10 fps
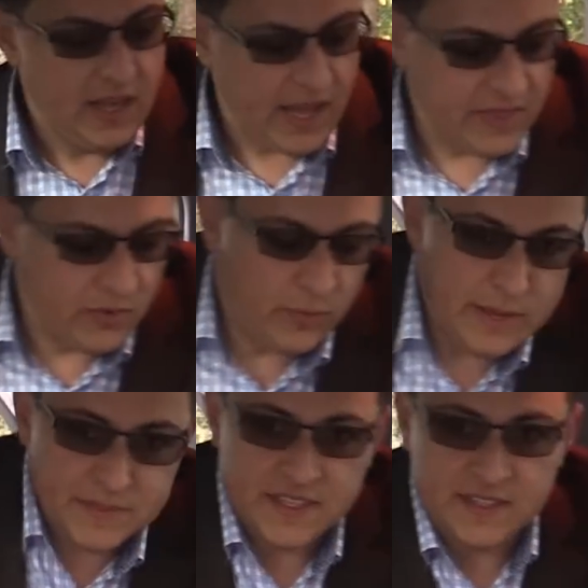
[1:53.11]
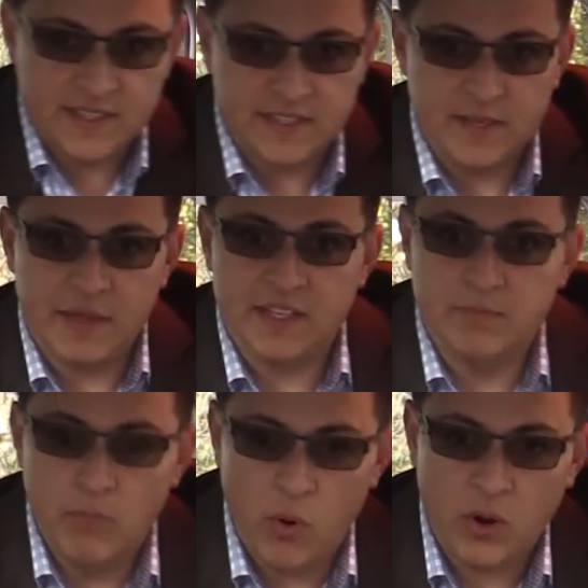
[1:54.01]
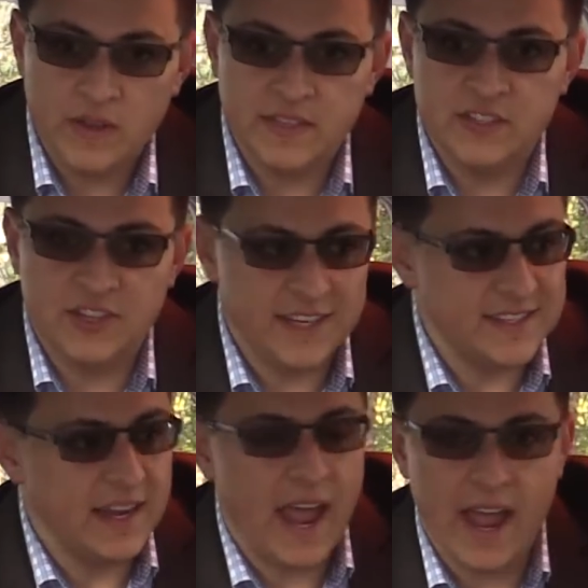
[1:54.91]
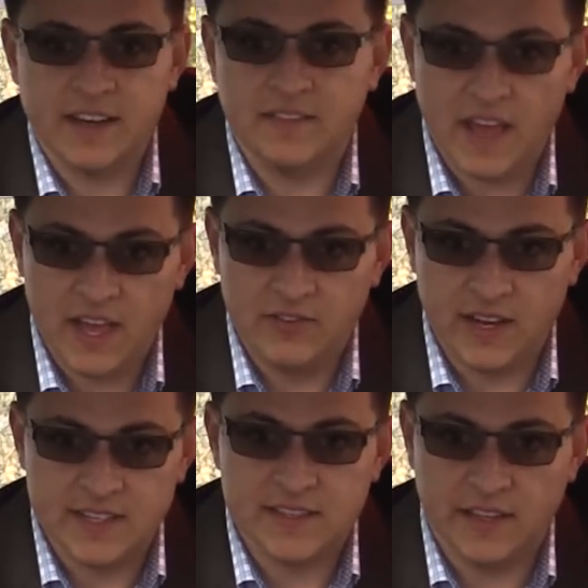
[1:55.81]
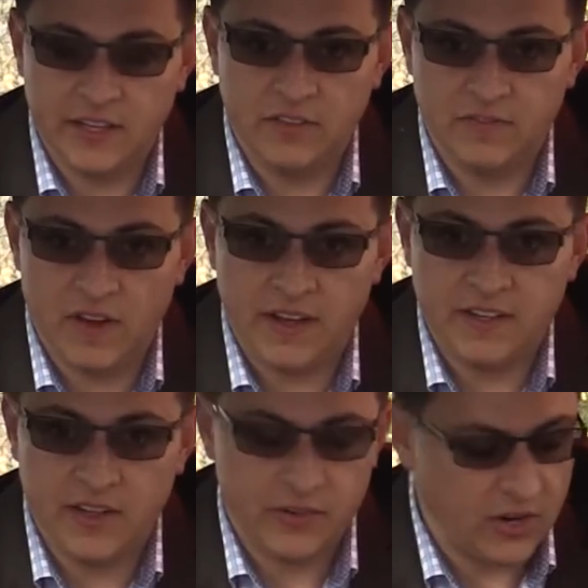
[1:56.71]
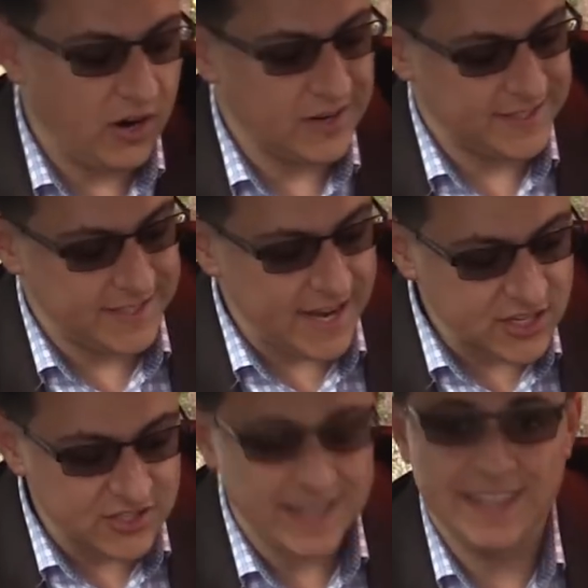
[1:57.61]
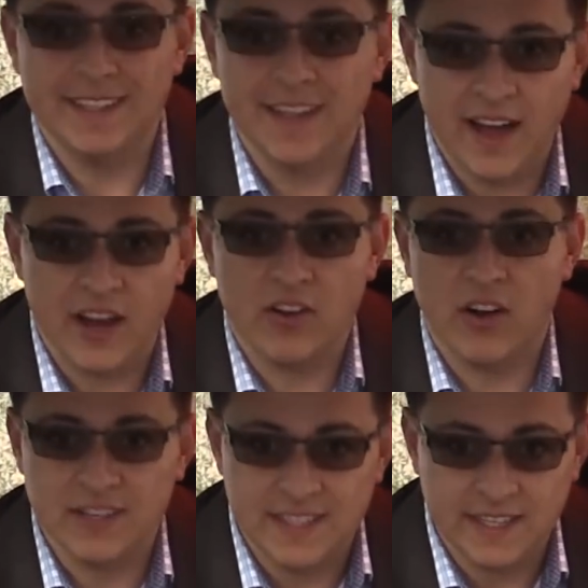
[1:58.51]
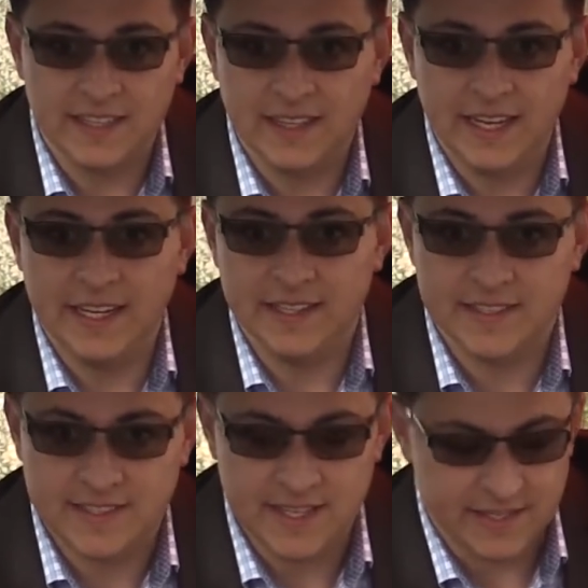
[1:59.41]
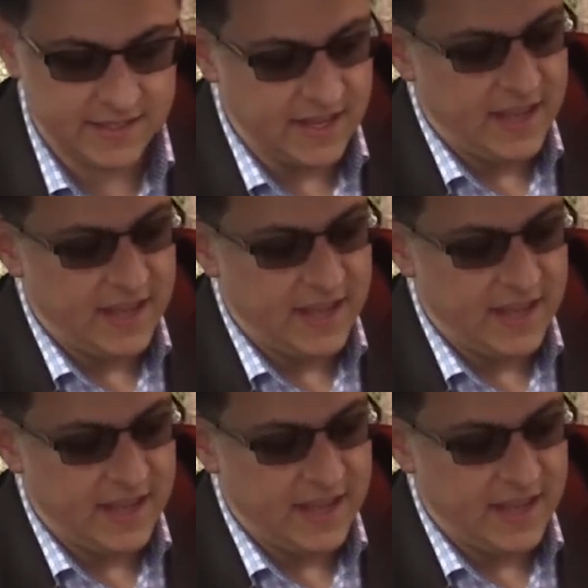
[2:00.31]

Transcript: And the whips system is more than just an active headrest like you'll find in other cars. It's actually an entire articulating seat.